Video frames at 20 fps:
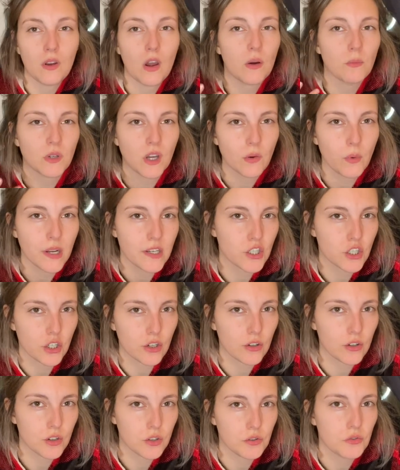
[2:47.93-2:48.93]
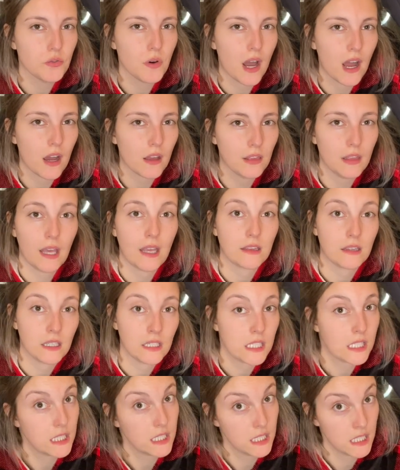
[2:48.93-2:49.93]
I'm not quite sure who had like
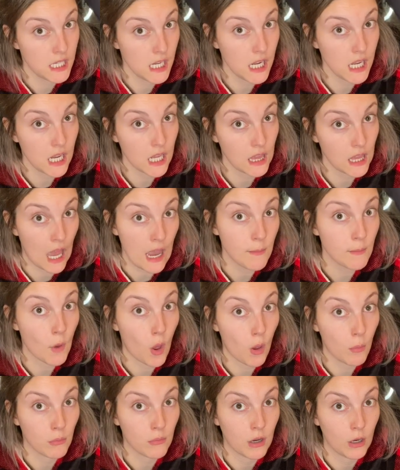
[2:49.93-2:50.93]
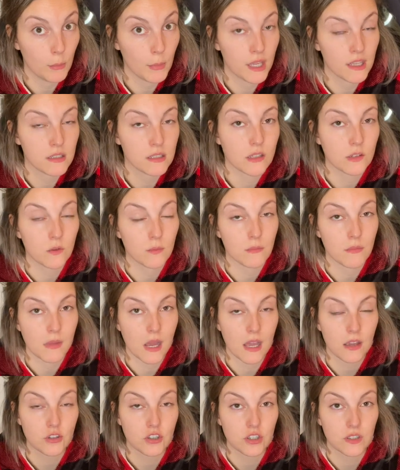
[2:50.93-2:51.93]
the ding light bulb moment to
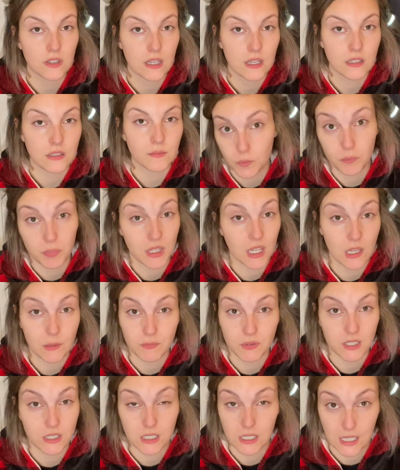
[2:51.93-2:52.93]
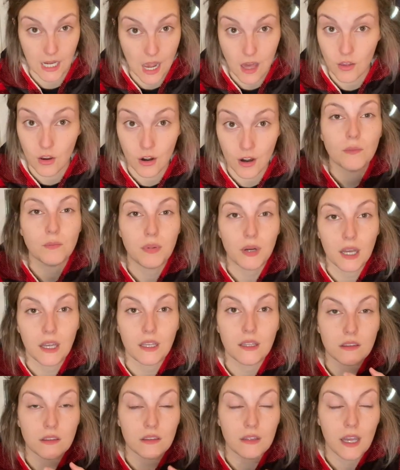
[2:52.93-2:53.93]
mesh these peeps together,
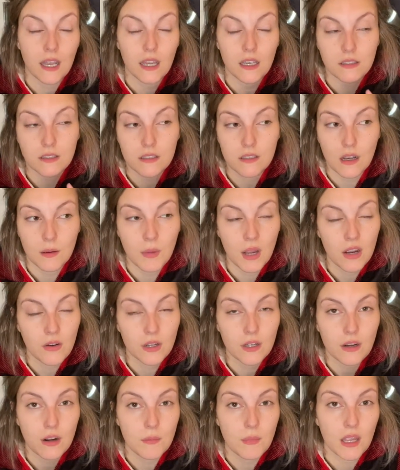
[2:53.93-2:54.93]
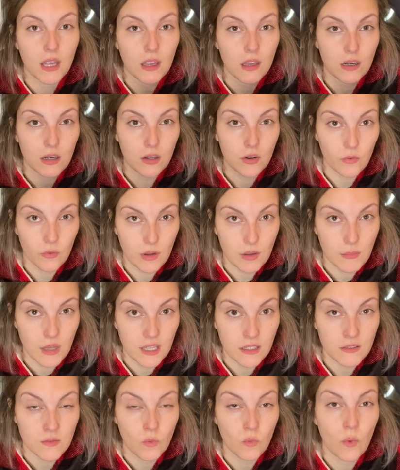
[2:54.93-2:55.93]
but they somehow ended up making an
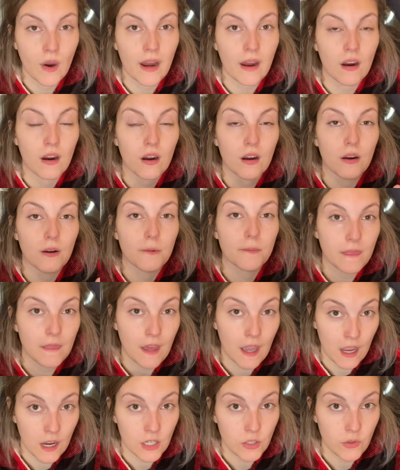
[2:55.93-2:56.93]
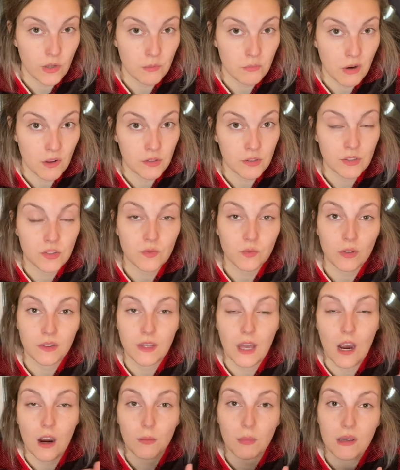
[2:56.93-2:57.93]
agreement where the Henry brothers will
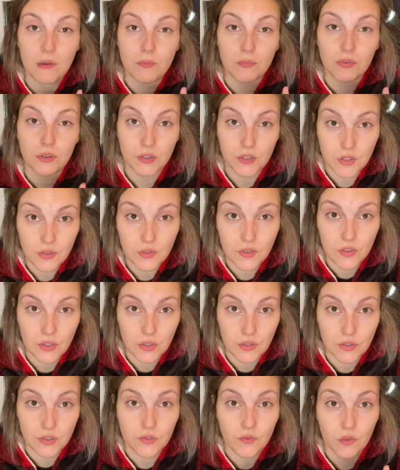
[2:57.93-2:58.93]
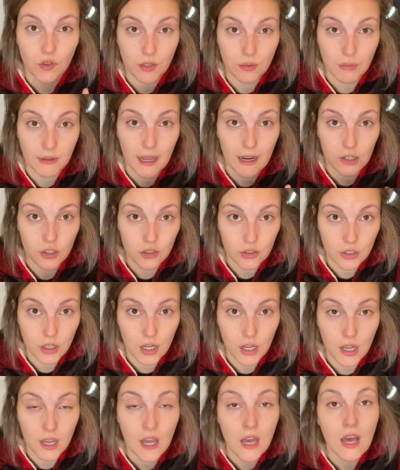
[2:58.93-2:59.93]
now be producers for The Black
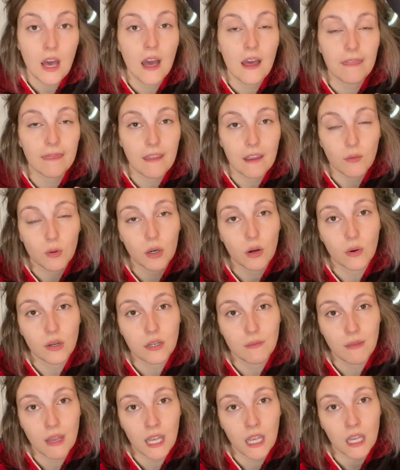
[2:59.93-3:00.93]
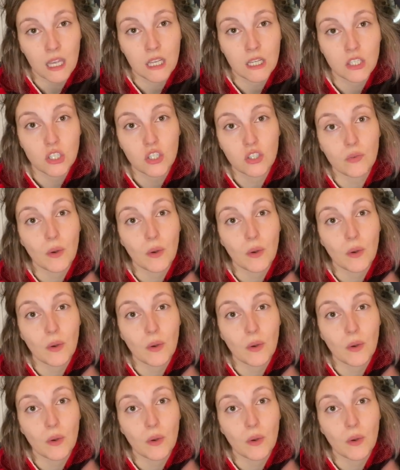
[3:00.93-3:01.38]
Crook, and they were going to make it into